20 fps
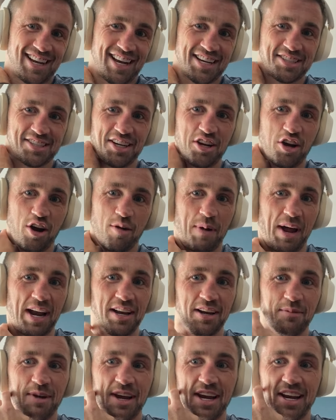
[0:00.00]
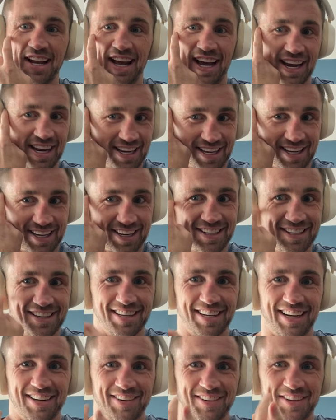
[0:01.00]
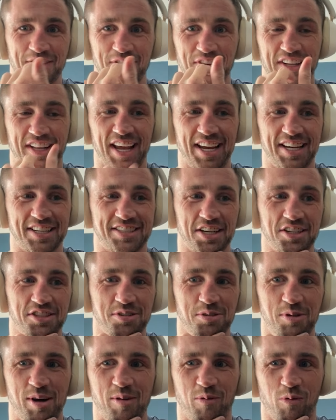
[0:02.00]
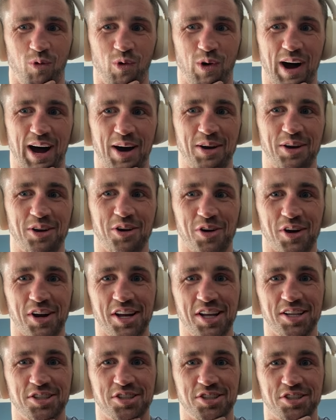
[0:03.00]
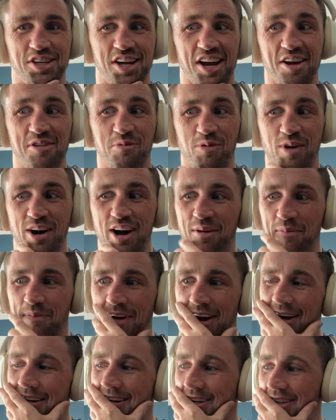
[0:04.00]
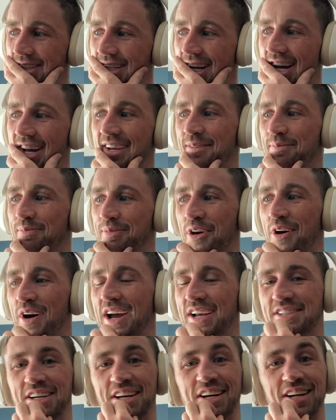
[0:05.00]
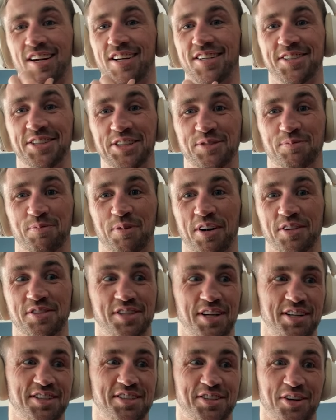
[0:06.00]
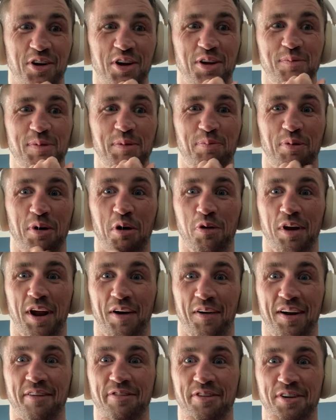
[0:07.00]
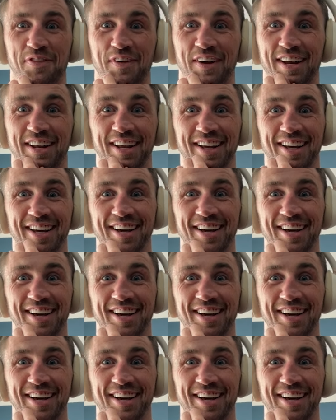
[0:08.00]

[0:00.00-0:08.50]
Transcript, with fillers: He's actually got banter, mate. Like, the other day I said to him, wow, your English is getting well better. And he's like, bro, I take lessons, bro. So he's calling me bro now and everything.